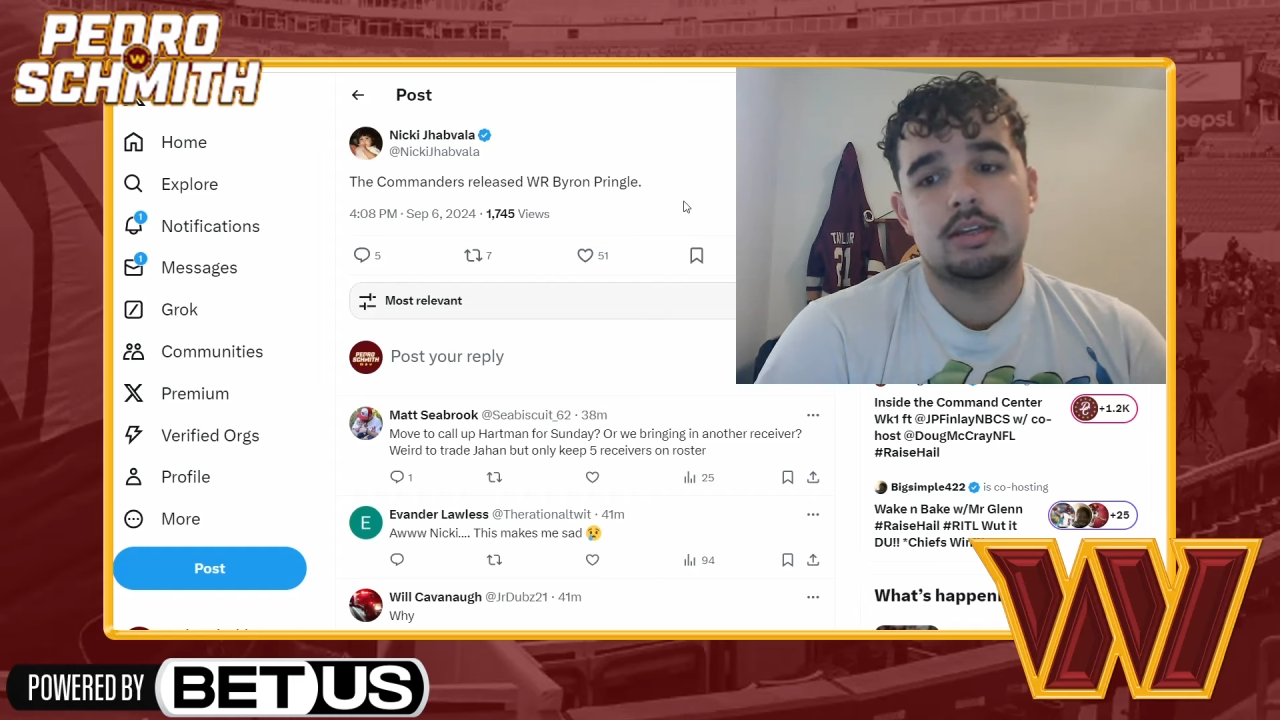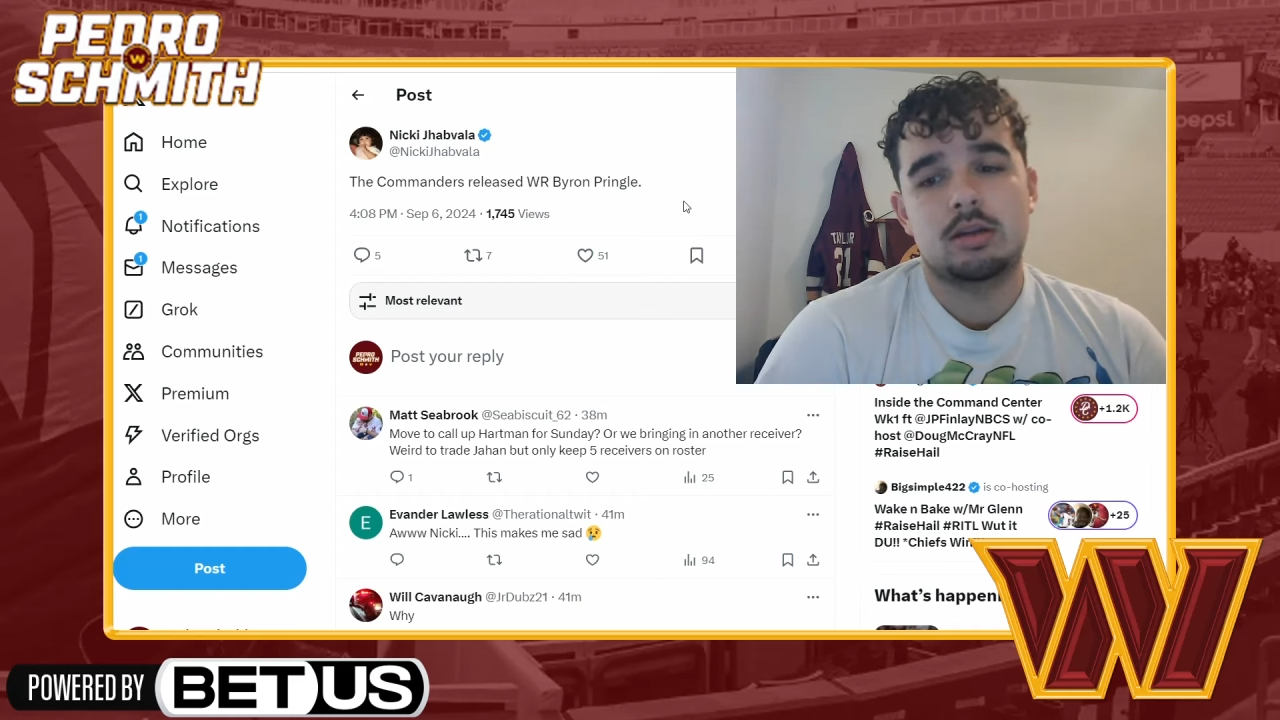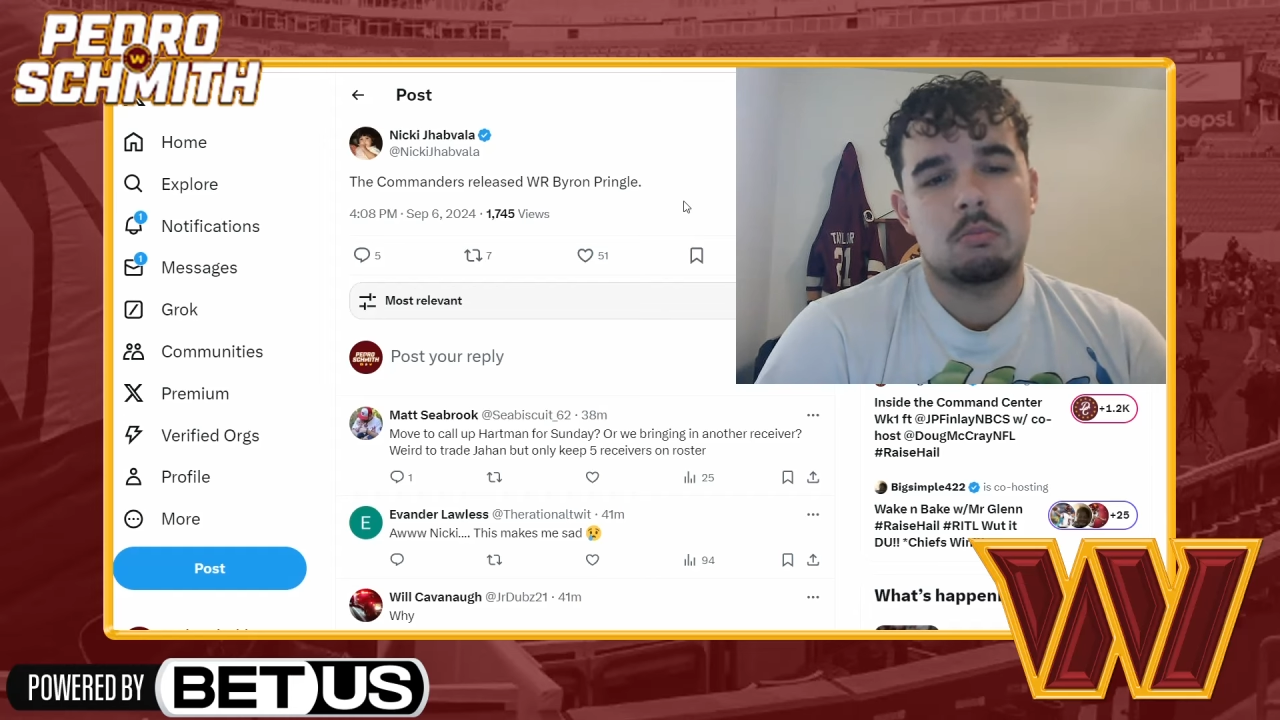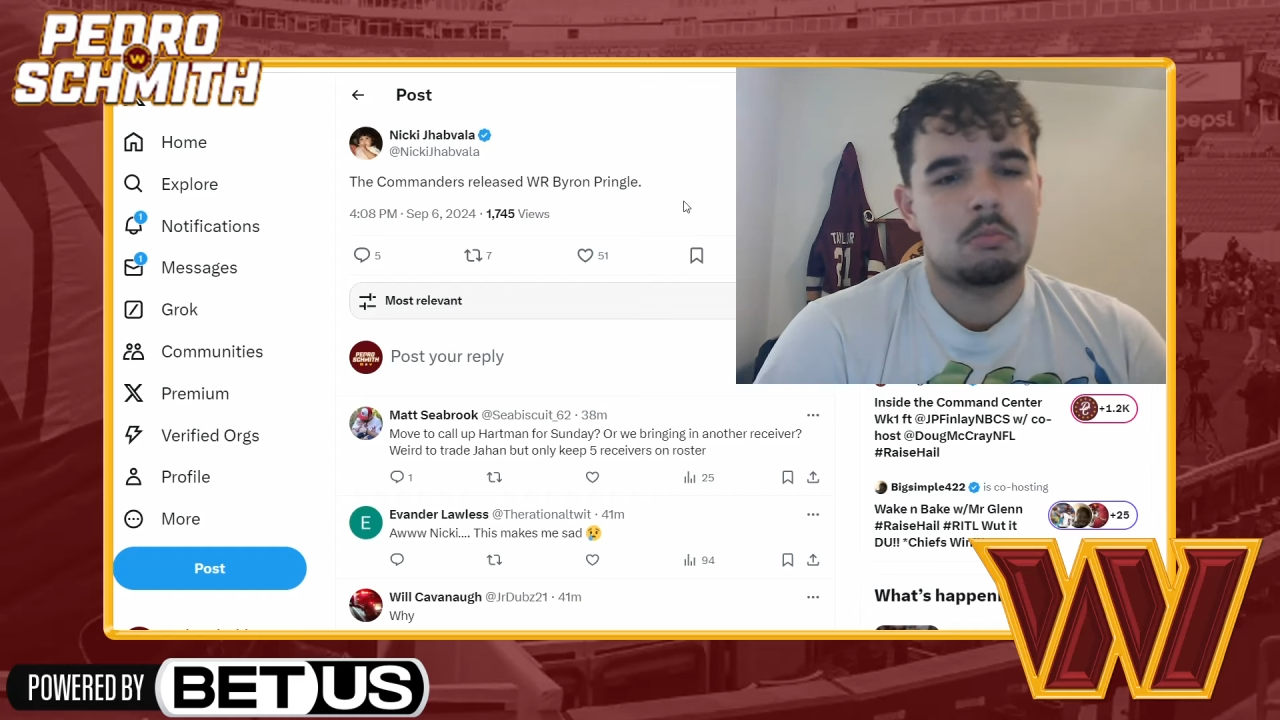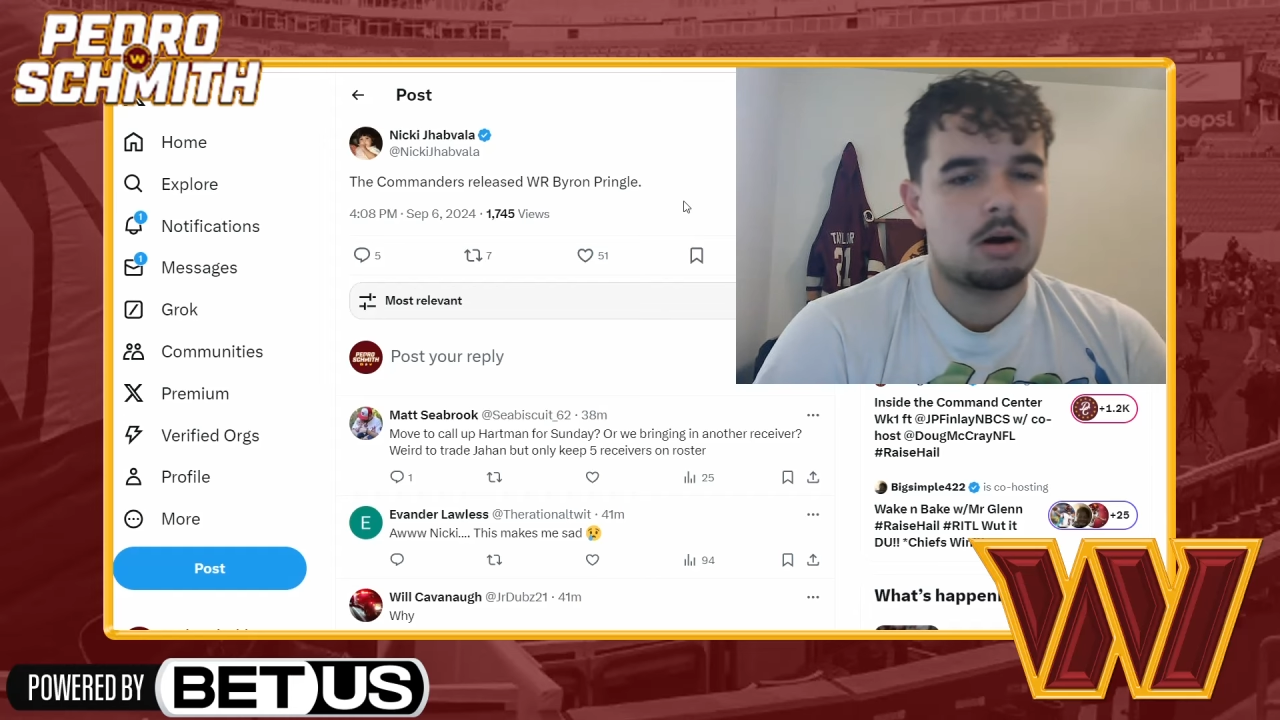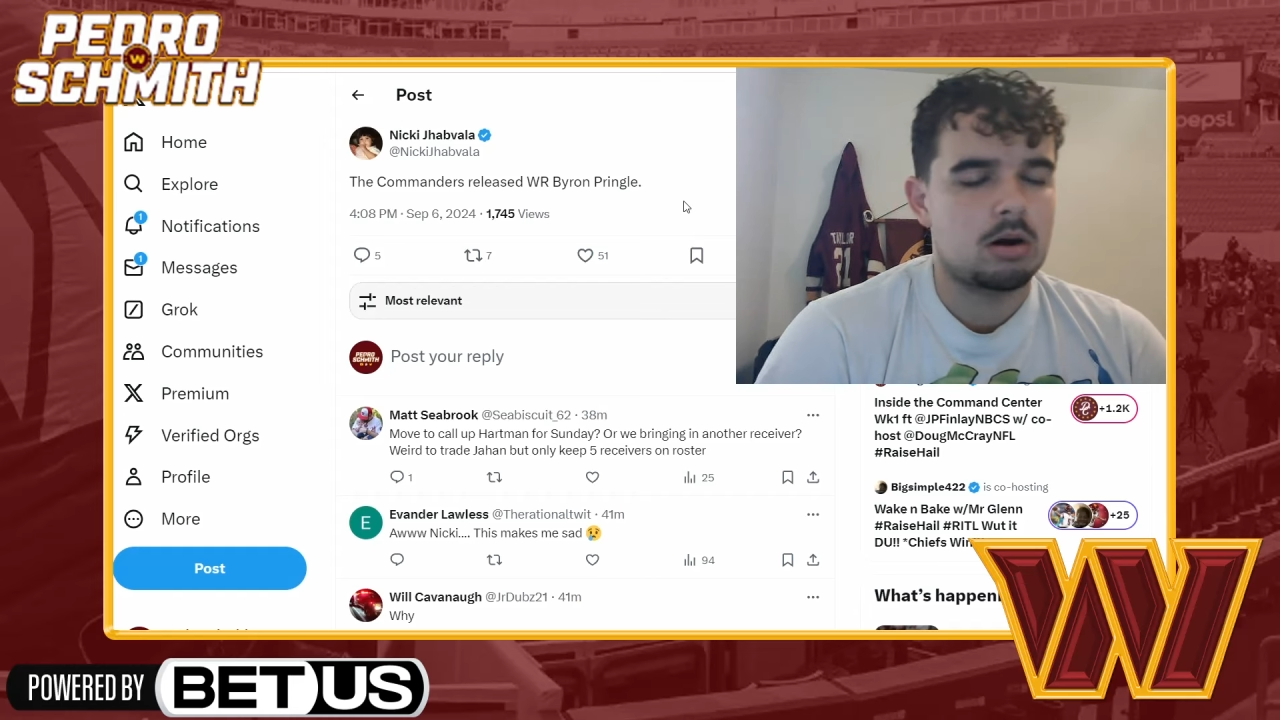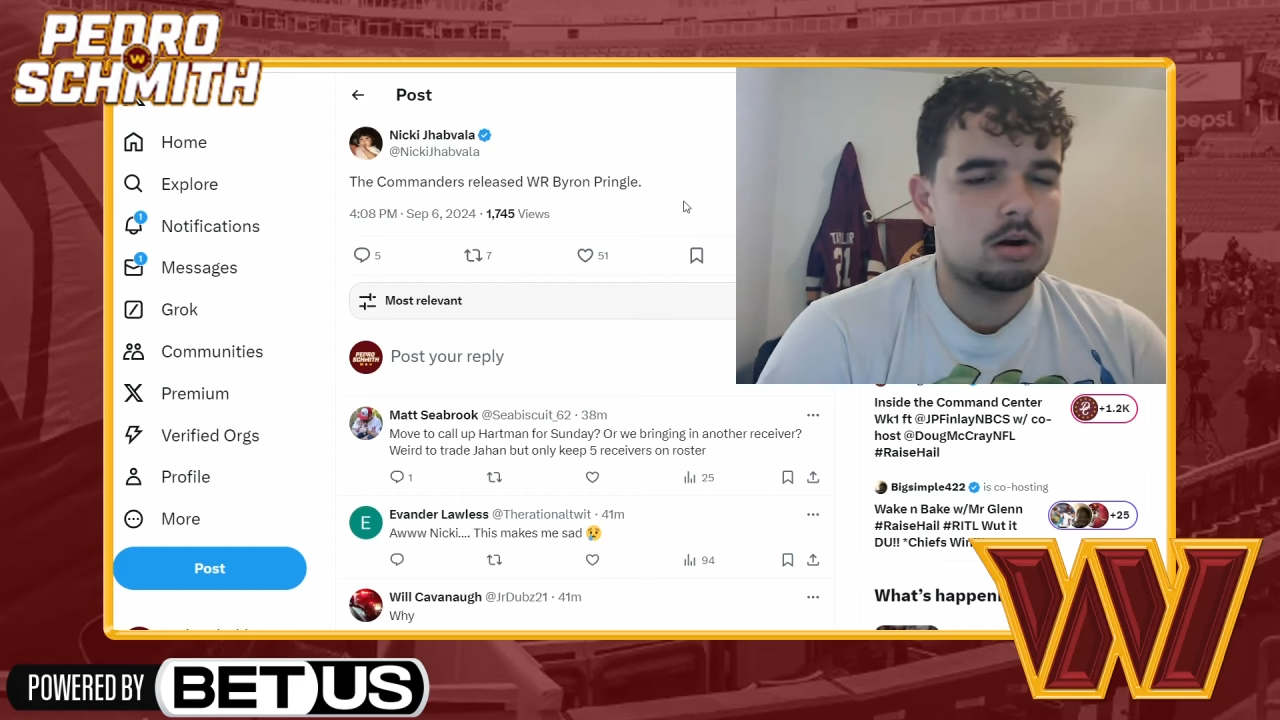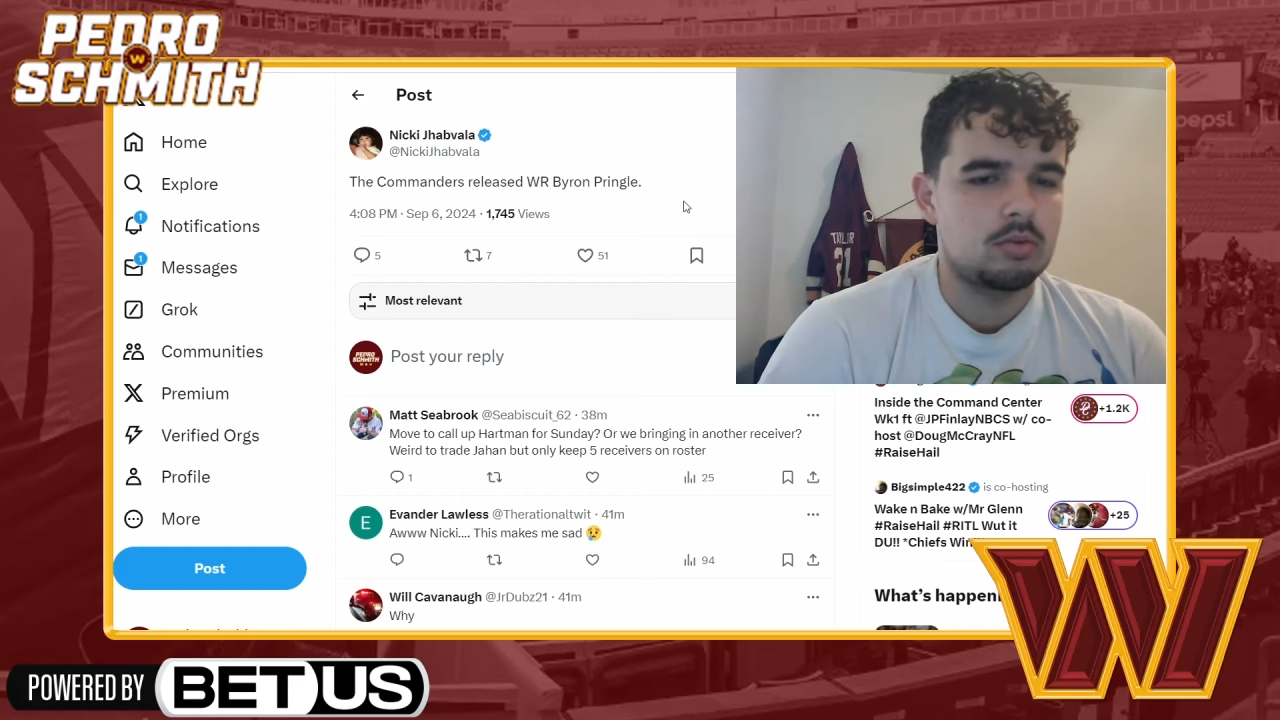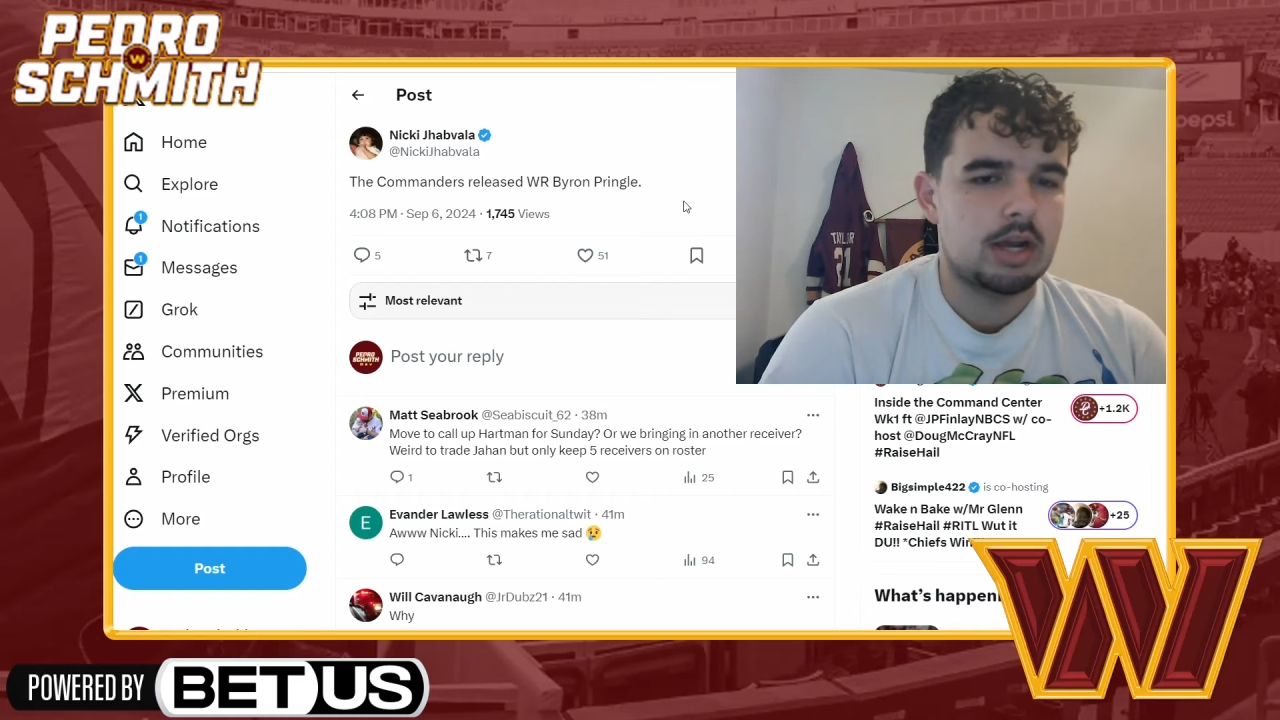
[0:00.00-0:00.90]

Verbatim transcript: tomorrow.